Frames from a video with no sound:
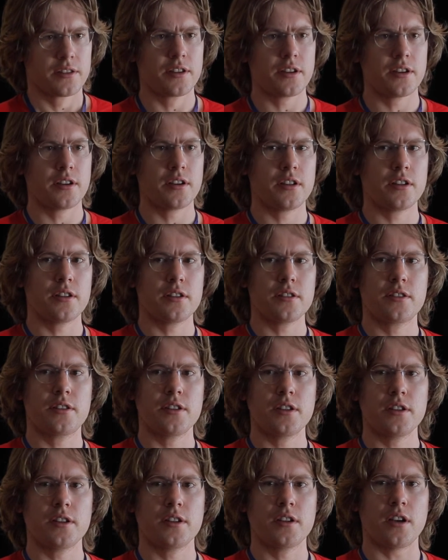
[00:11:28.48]

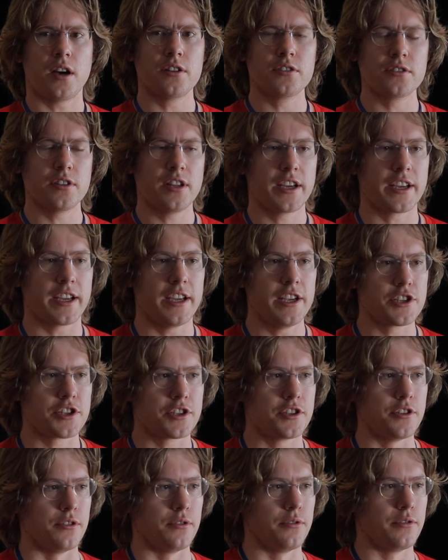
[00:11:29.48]
the underlying
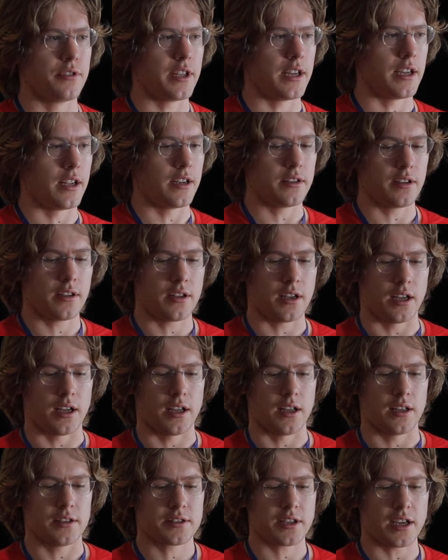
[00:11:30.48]
issue that
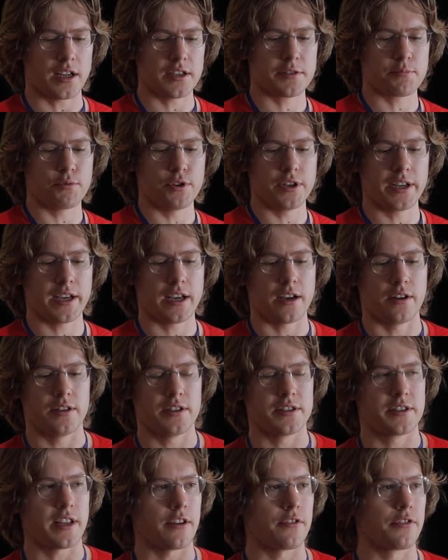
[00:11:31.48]
Scott is pointing
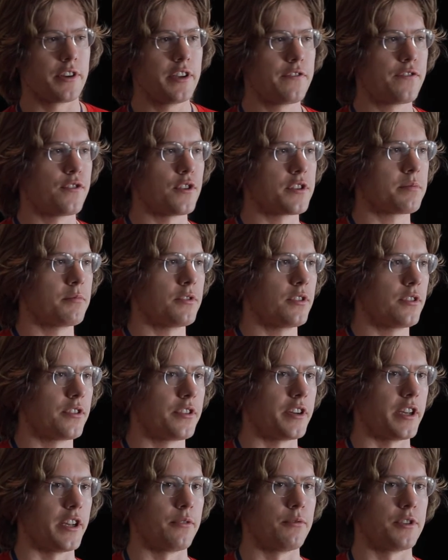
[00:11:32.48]
out is that reinforcement
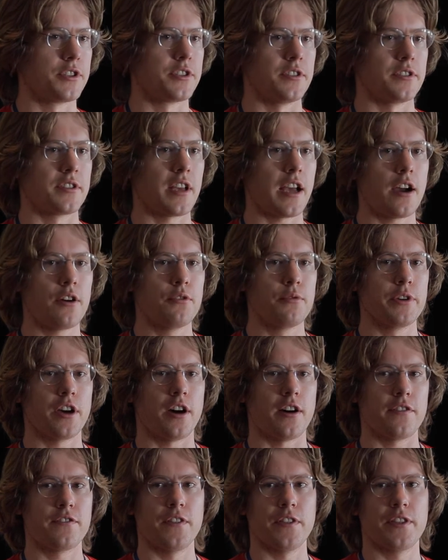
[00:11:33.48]
learning, which is how we
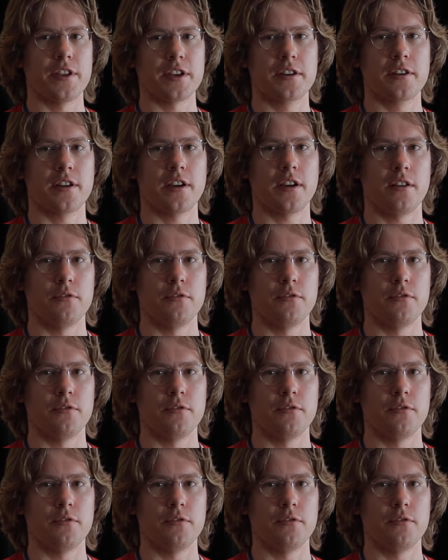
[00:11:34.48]
often think,